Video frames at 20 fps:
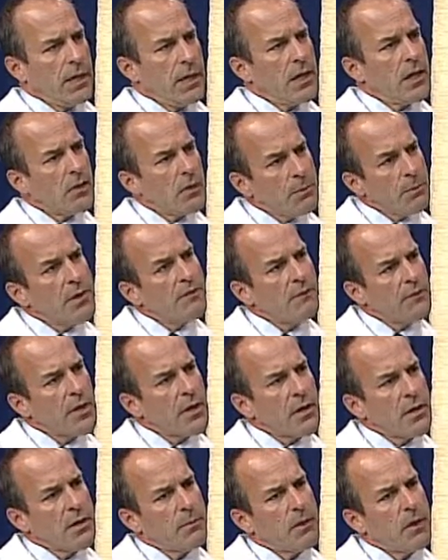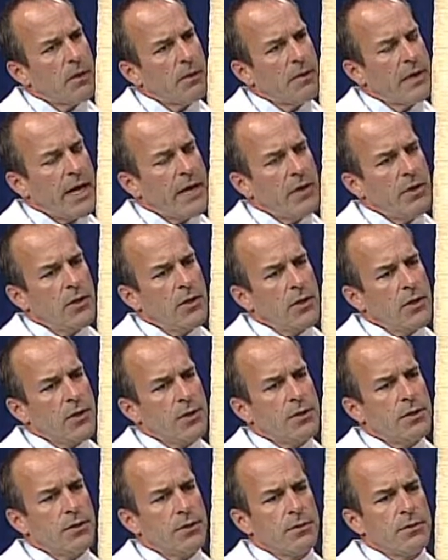And it will be variable that you can
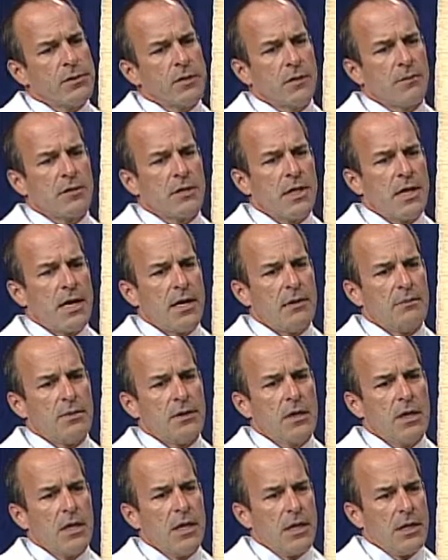do sometimes